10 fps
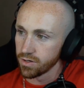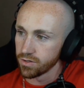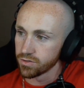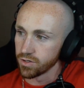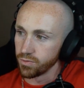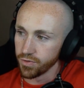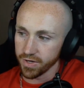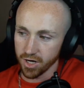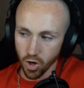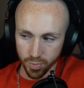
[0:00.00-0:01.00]
So when you think
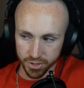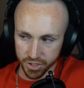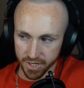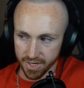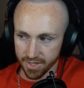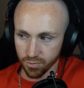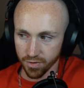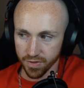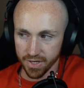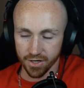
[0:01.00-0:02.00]
of open chain, you want to
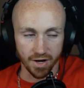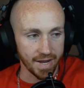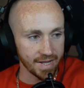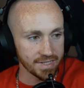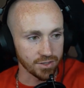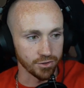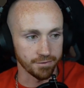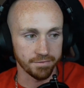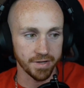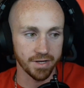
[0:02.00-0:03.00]
think your hands or your
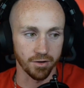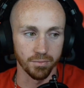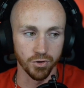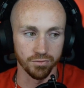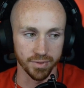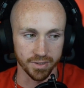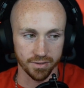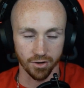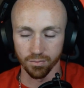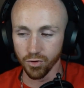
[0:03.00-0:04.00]
feet are moving
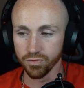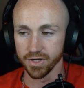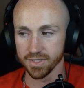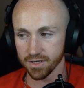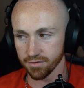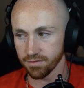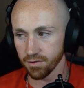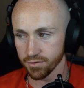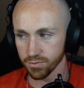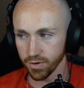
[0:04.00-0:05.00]
because they're the
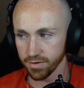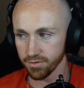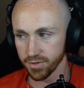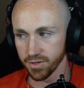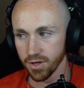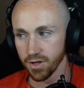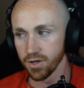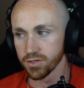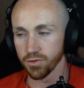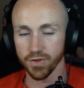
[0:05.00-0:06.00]
furthest away from you.
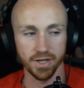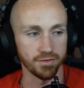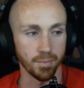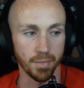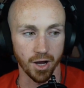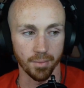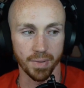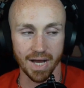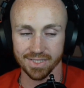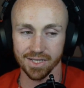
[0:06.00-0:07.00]
So think of a
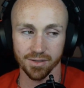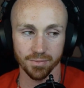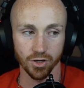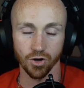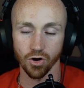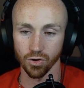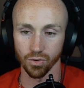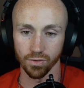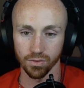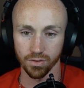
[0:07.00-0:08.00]
bicep
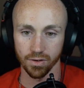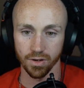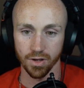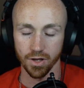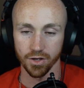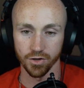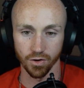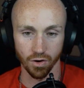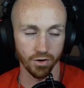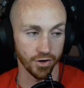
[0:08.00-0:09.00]
curl.
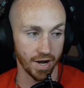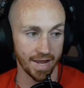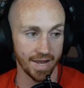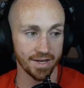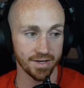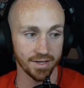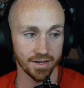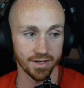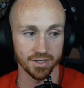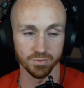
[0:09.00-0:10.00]
Your hand
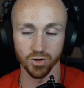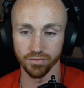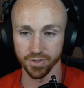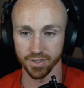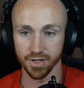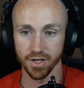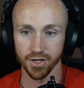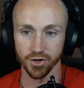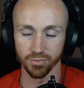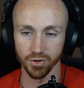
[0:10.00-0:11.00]
is moving.
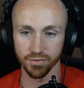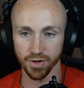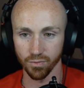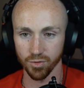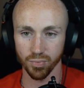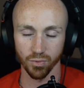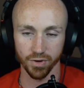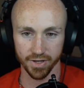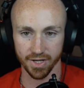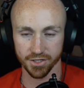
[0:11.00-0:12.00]
You're moving at one
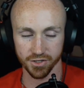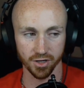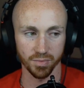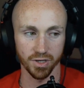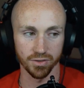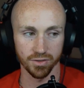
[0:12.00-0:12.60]
point at your elbow.